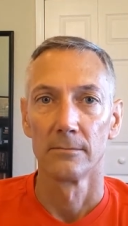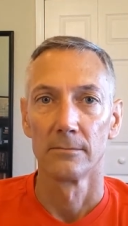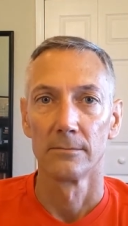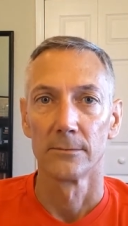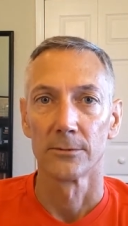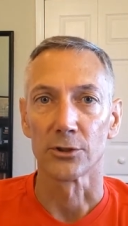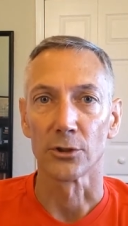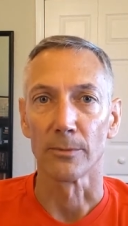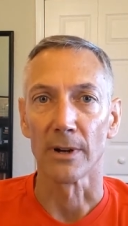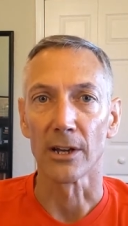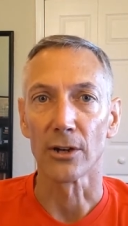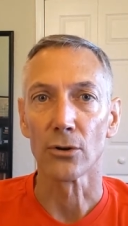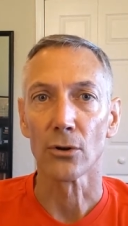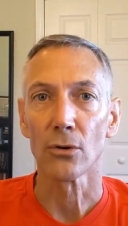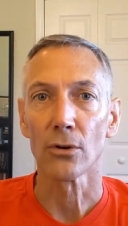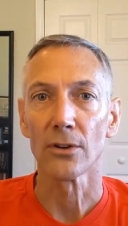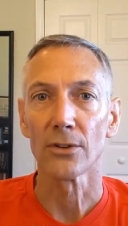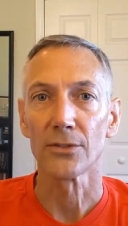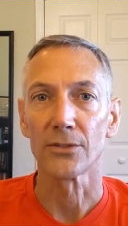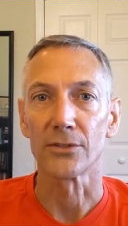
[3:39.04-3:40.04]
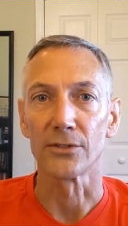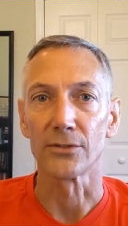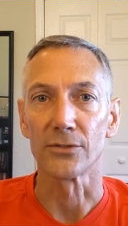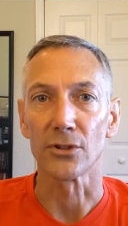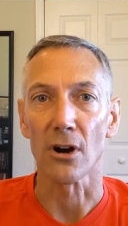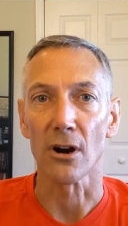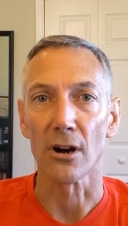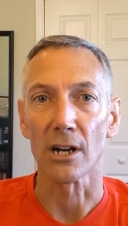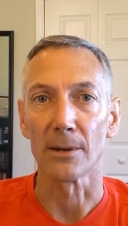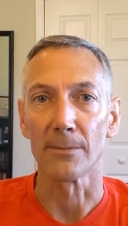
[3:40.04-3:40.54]
So my goal is to
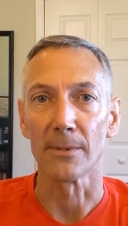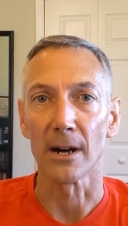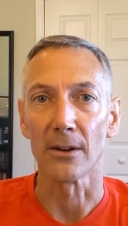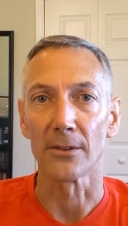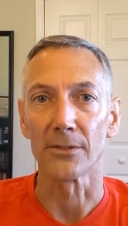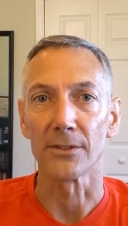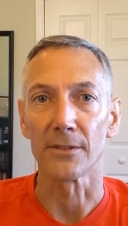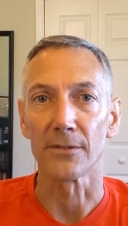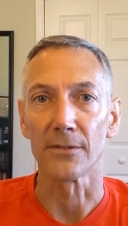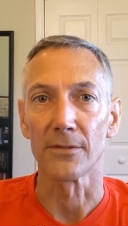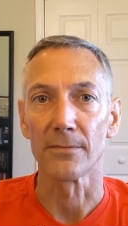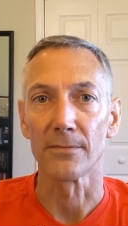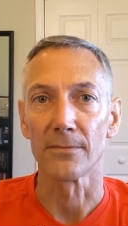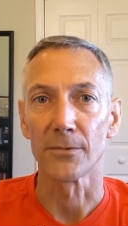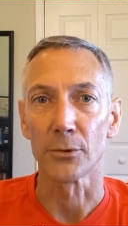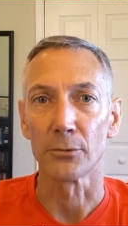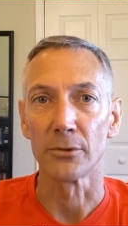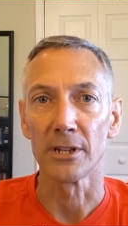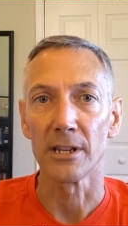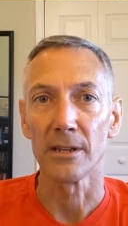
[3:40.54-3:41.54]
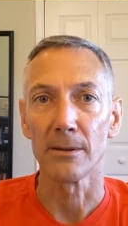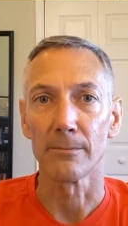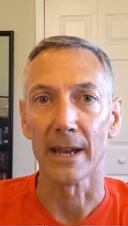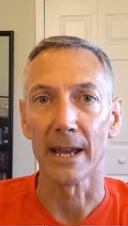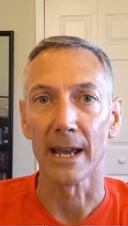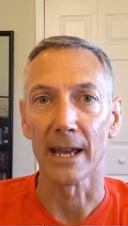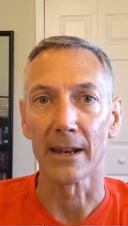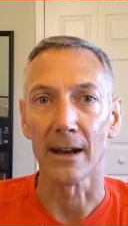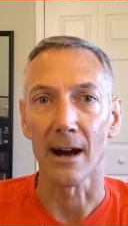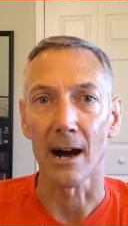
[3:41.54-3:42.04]
talk about the 3
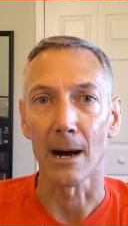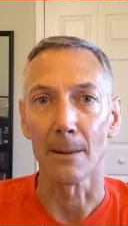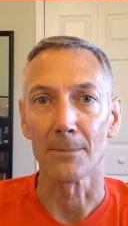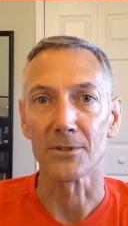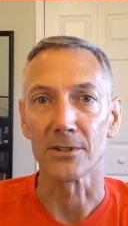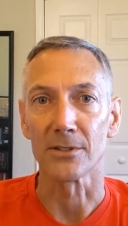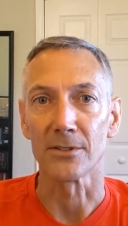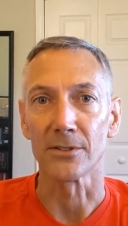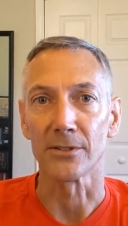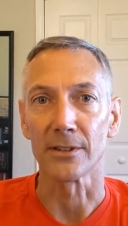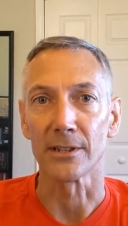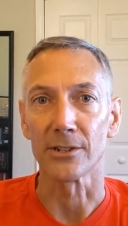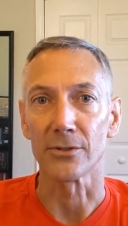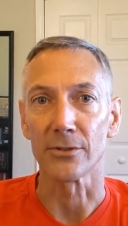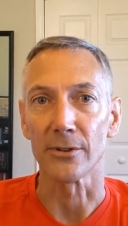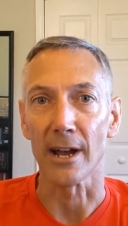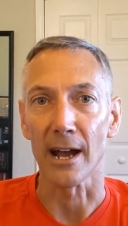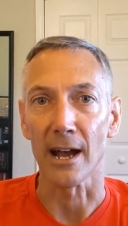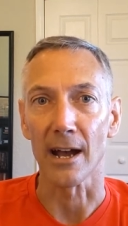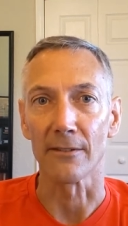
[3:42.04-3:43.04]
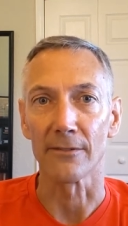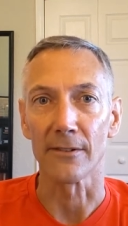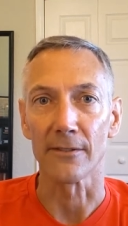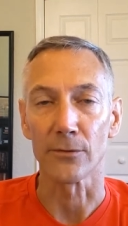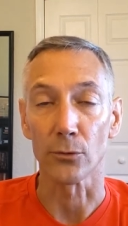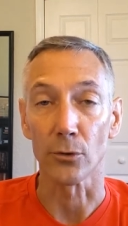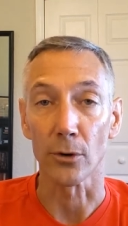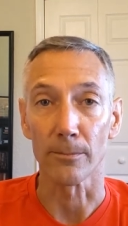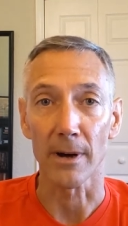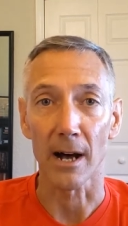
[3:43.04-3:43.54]
main options that you have
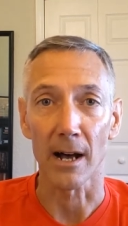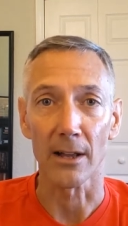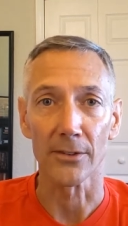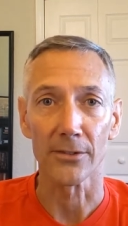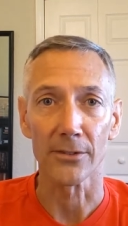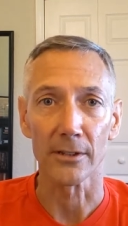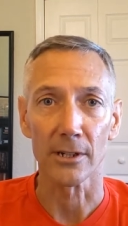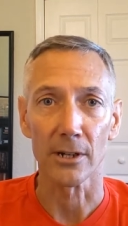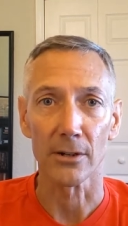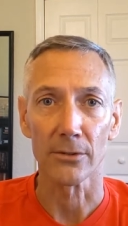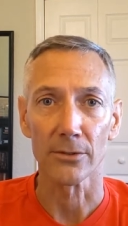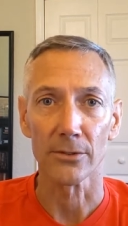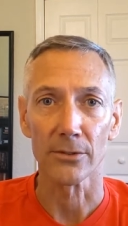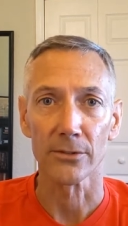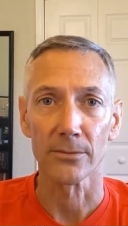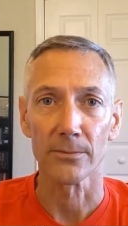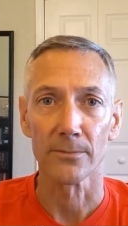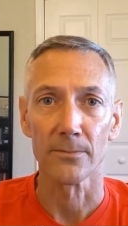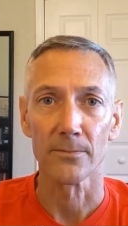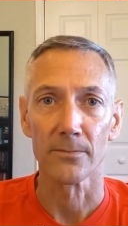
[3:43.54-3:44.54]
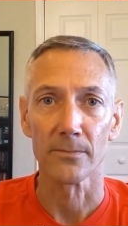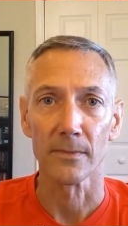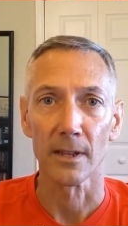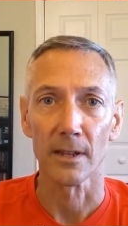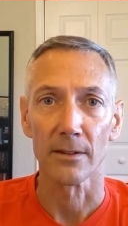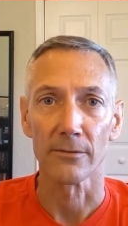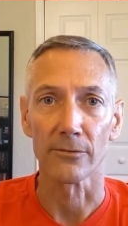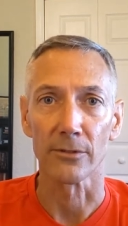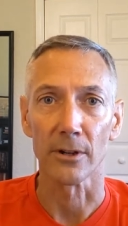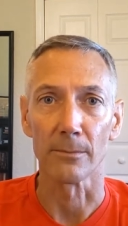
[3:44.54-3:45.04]
for policy loans
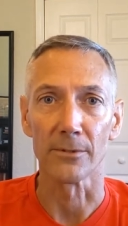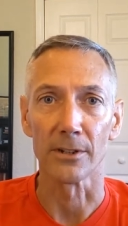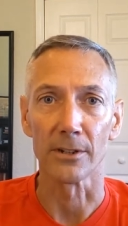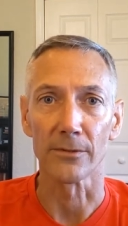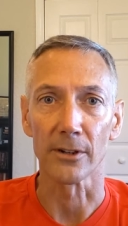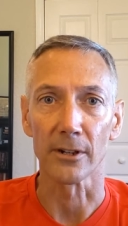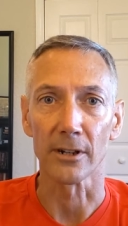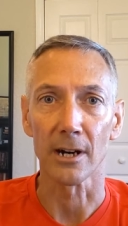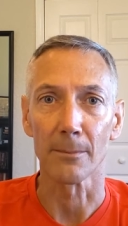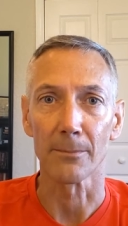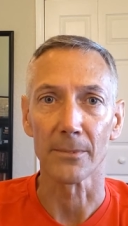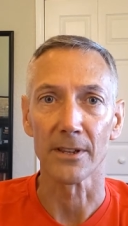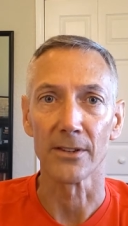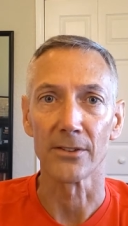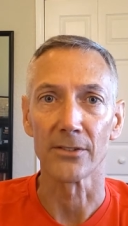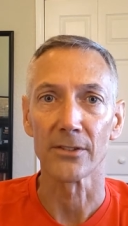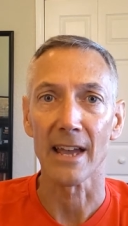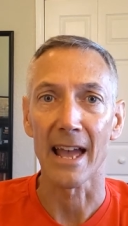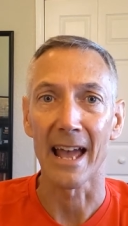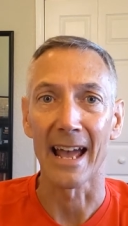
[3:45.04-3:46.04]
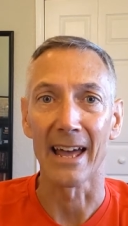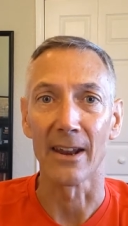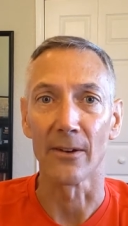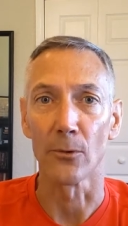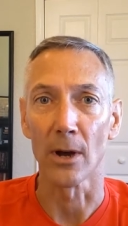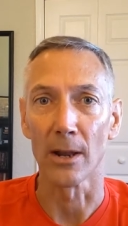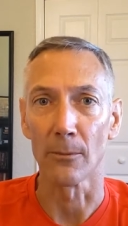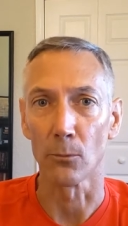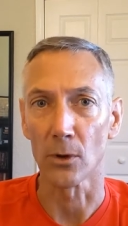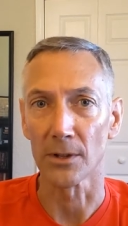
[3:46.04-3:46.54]
from different companies
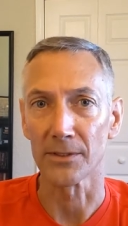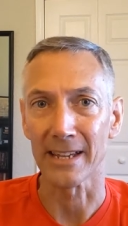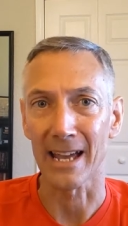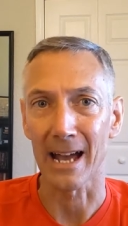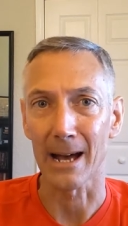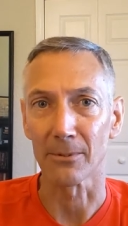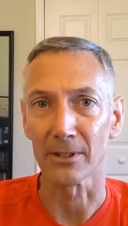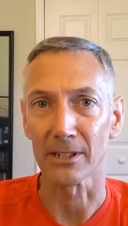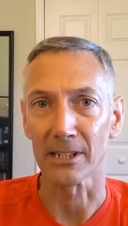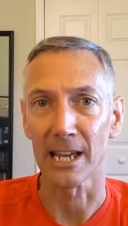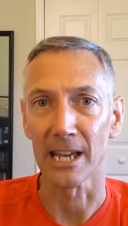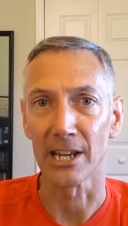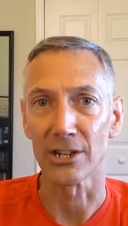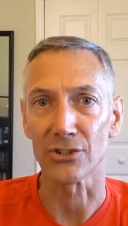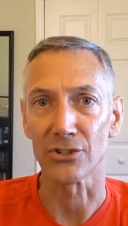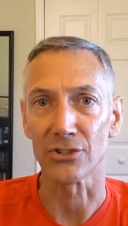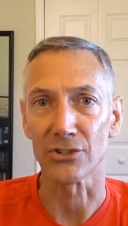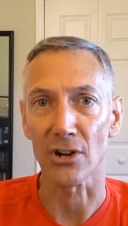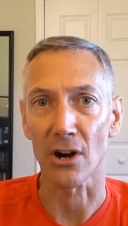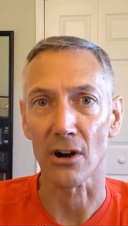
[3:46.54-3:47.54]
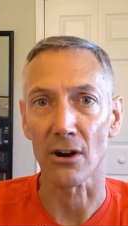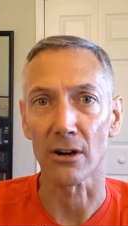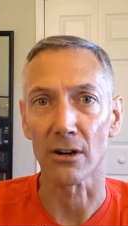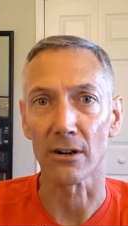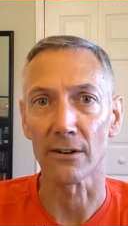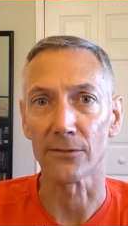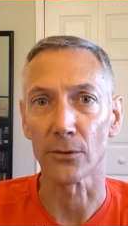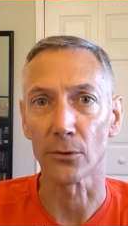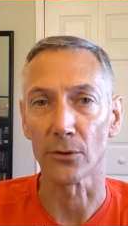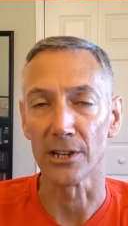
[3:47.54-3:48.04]
and what the applications
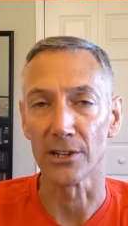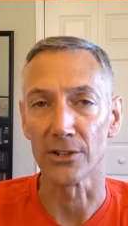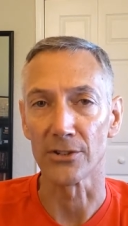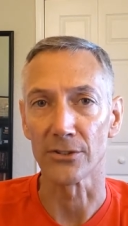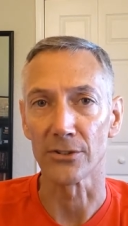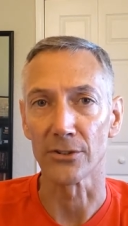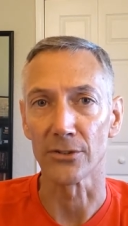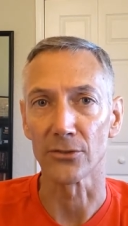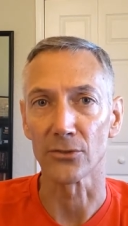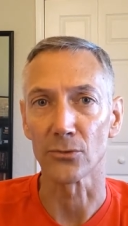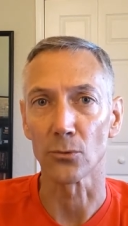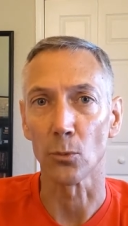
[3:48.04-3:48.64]
are for each of those.